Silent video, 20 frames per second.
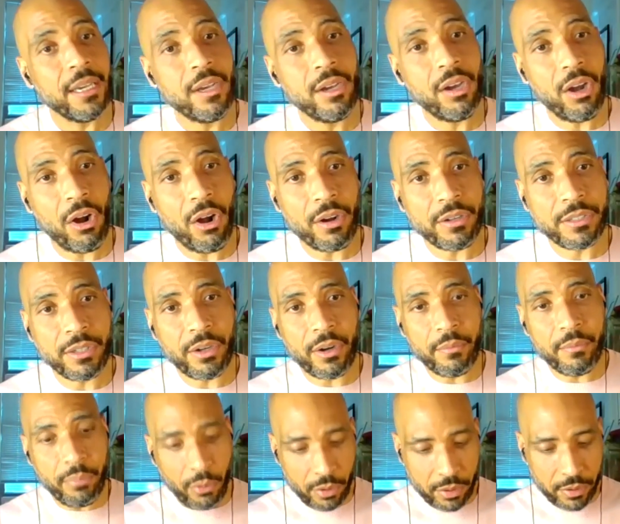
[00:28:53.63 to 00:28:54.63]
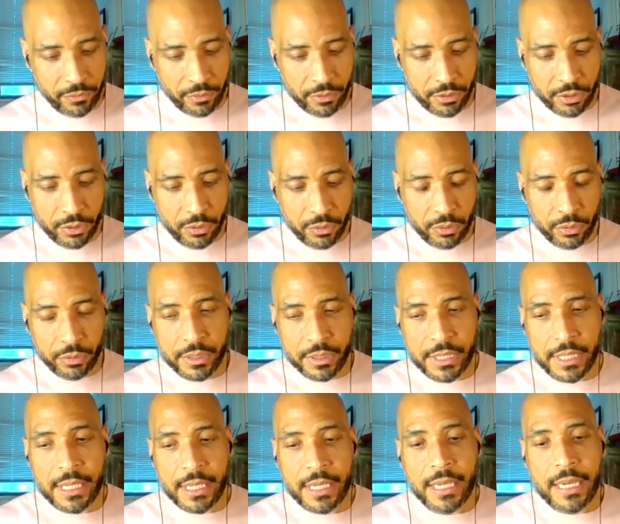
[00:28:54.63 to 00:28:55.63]
arts are important for schools.
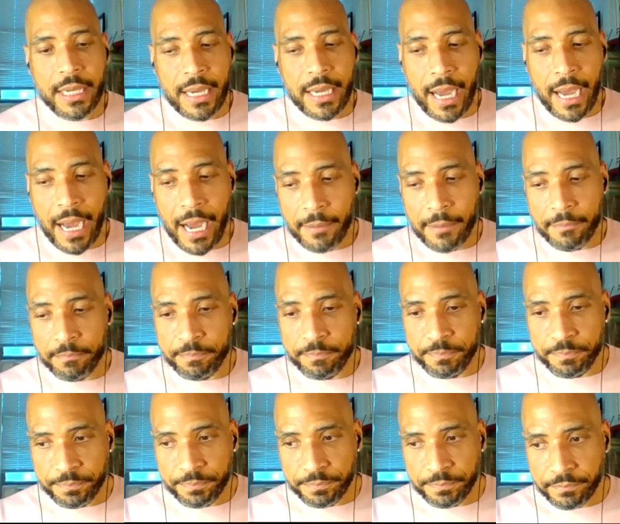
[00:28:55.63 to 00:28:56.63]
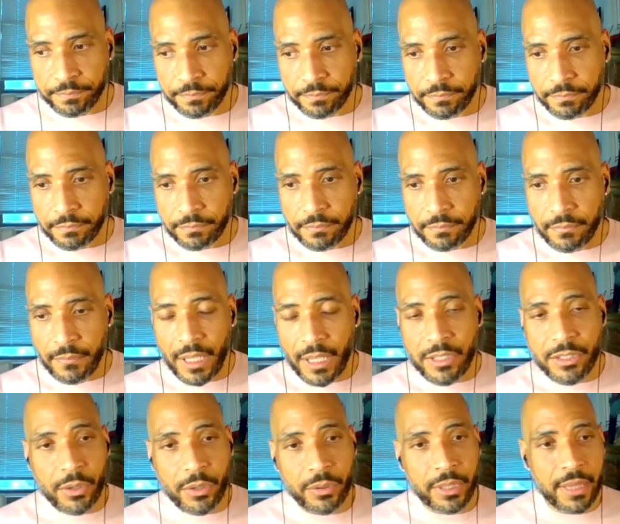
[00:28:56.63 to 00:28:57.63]
Um,
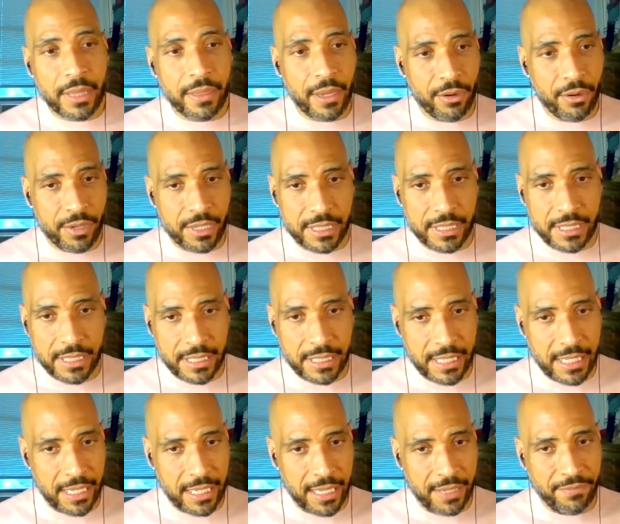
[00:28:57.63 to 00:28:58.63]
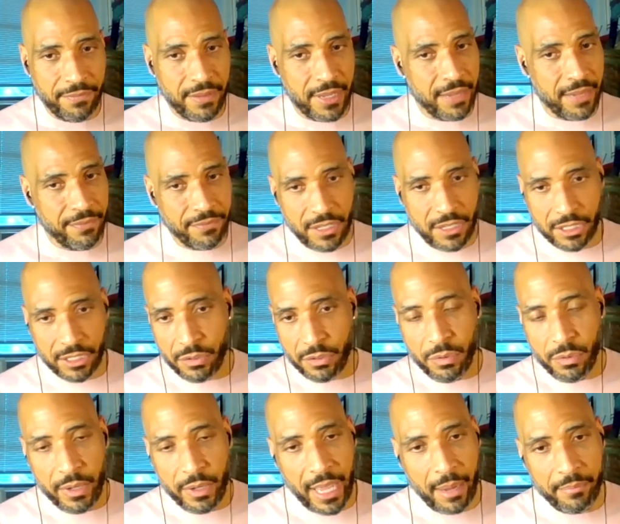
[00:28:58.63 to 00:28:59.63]
certainly there is if, if, the
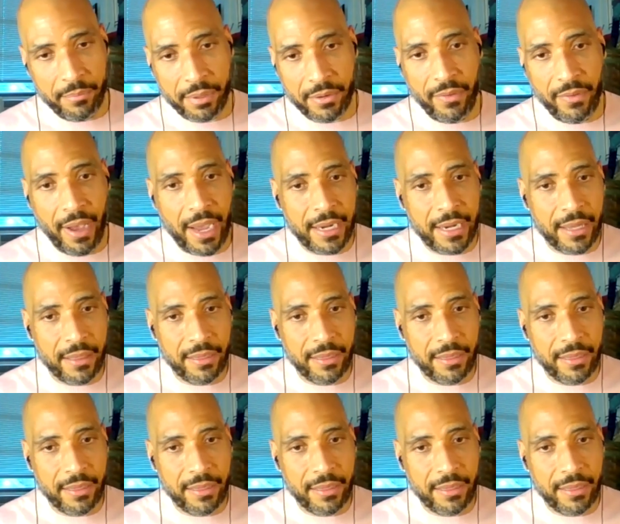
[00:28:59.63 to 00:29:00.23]
school can't provide it